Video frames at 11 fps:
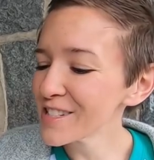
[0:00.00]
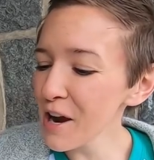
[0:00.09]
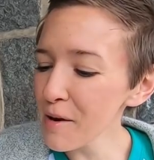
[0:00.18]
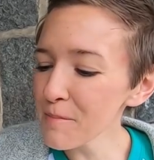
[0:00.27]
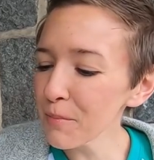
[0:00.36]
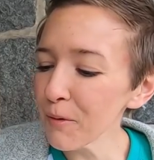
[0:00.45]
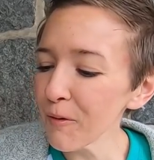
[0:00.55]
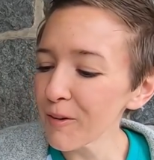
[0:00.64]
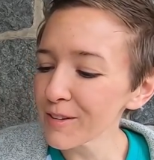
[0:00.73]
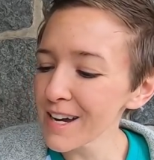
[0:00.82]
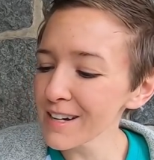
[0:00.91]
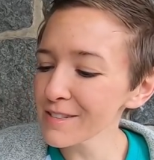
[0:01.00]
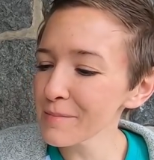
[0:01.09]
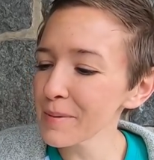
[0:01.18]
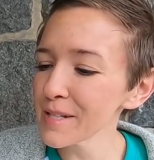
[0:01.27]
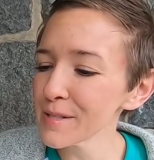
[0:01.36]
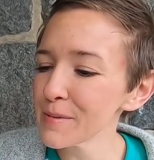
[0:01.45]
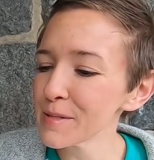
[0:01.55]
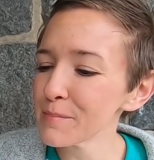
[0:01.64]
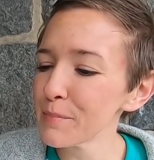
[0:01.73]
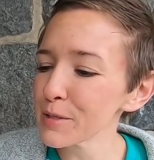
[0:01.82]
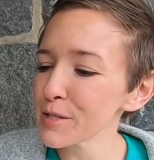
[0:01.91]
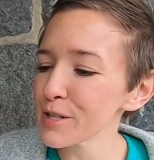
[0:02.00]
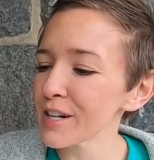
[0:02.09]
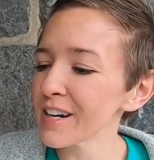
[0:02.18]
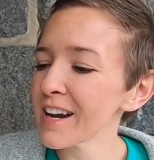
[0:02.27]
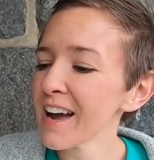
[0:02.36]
John Bull, Dr. Busby's Butcher.